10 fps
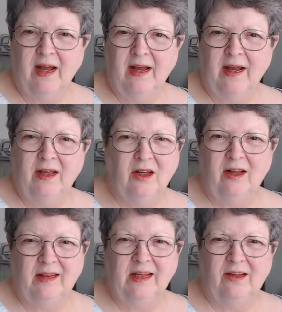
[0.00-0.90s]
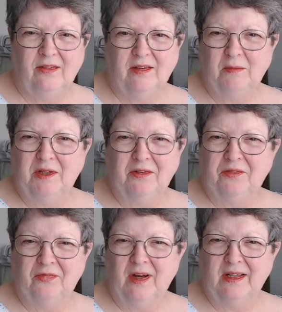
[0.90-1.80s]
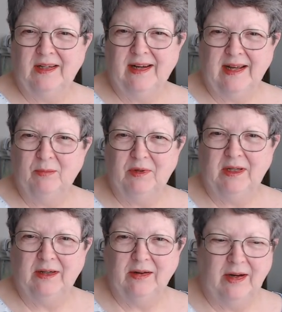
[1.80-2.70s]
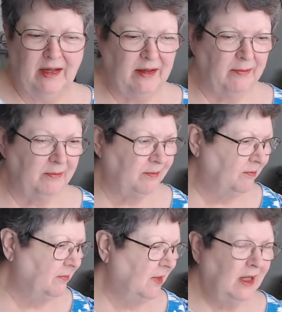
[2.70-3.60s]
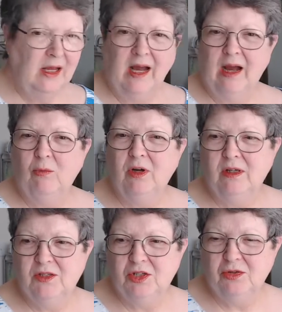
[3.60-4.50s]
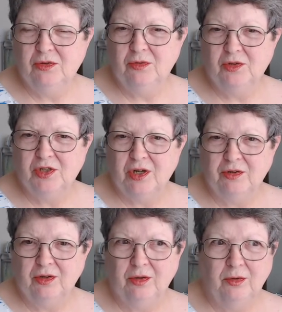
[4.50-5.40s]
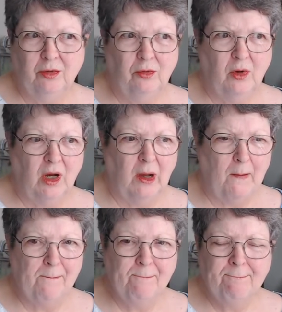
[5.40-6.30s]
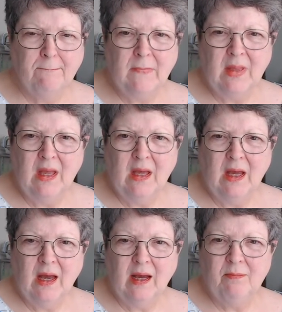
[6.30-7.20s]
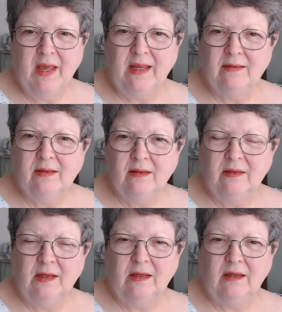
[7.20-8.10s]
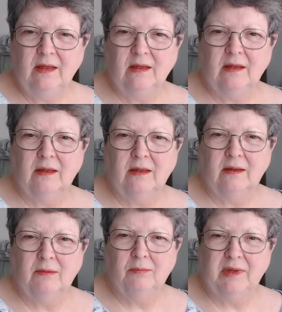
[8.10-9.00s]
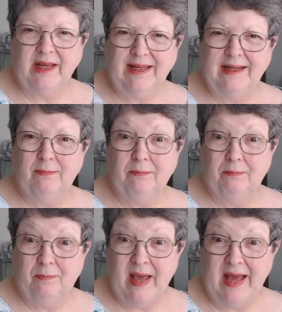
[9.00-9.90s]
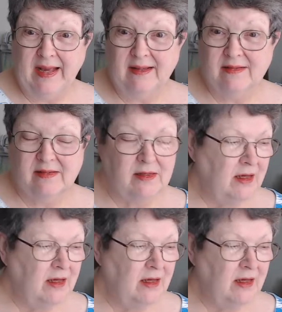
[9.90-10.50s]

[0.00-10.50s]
Hi, you didn't think you'd see me till Friday night, but here I am. I wanted to show you, um, I'm making the uh, blanket bags.